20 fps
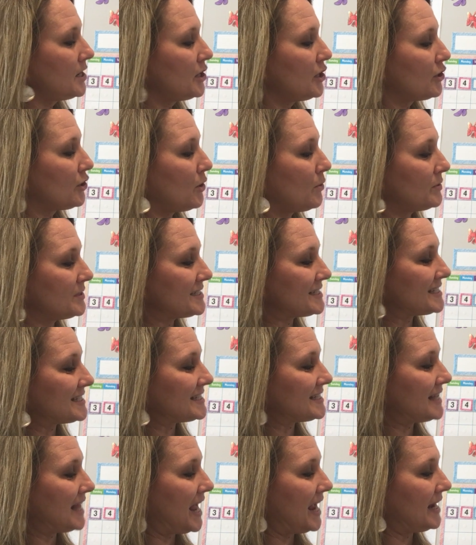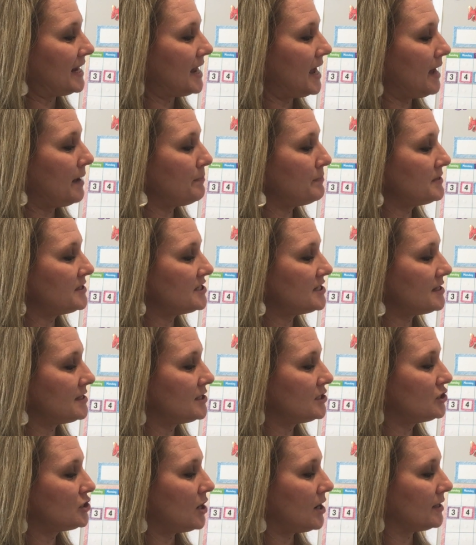You're going to slide up to
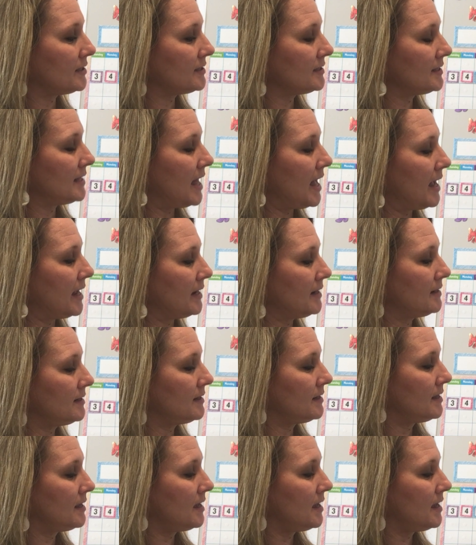the dotted line,